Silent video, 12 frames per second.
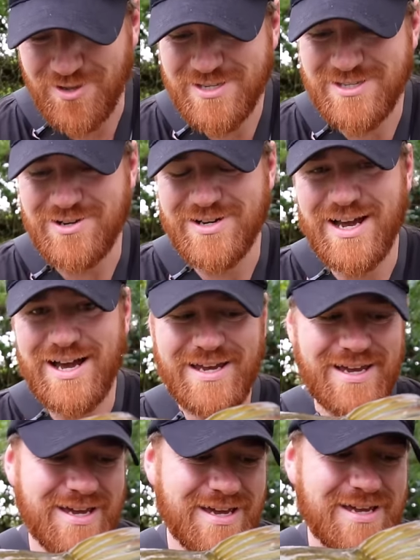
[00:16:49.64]
this little
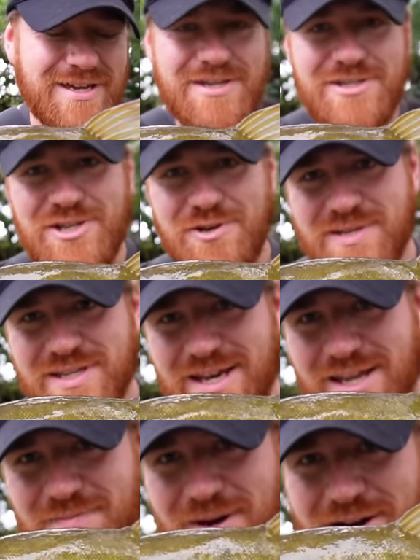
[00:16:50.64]
guy shooting
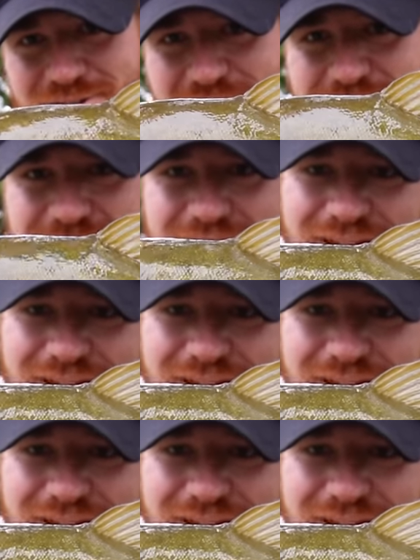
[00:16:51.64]
down the margin.